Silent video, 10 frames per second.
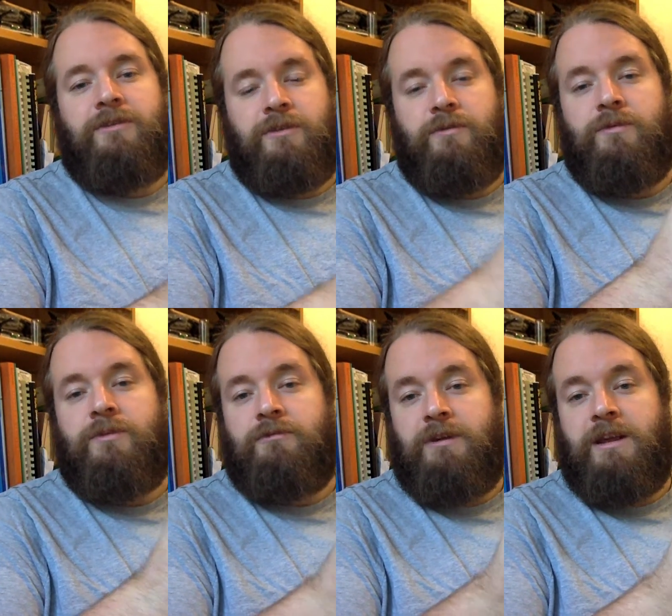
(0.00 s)
2,
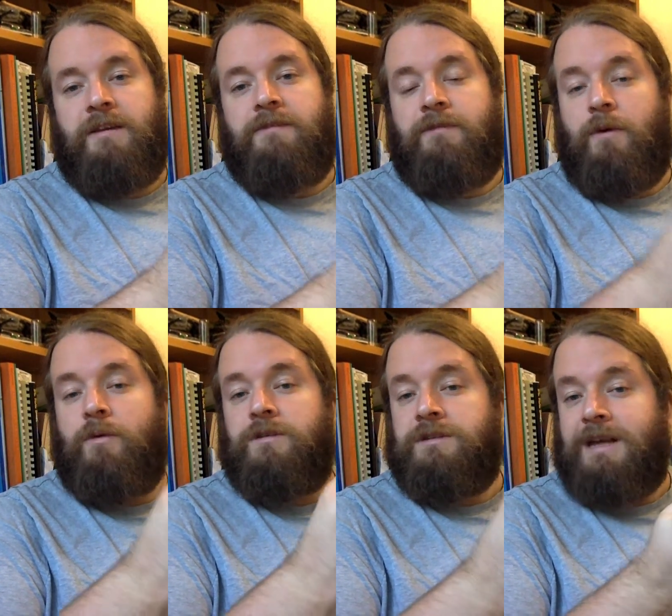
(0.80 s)
3,
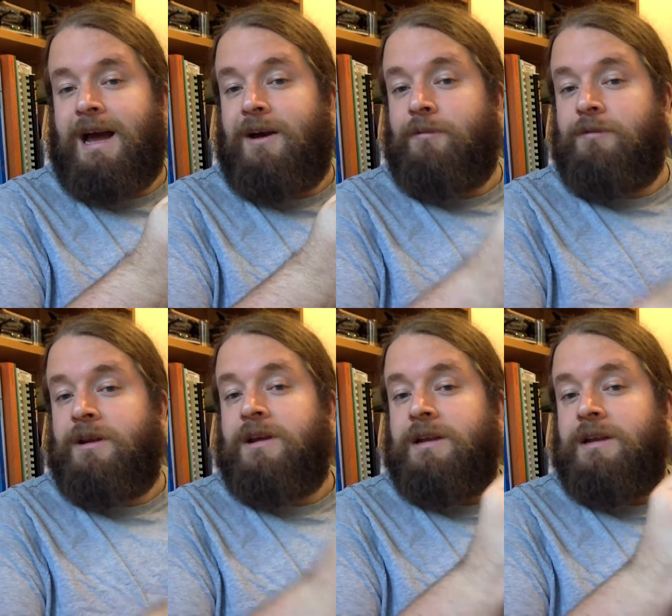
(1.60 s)
4, down,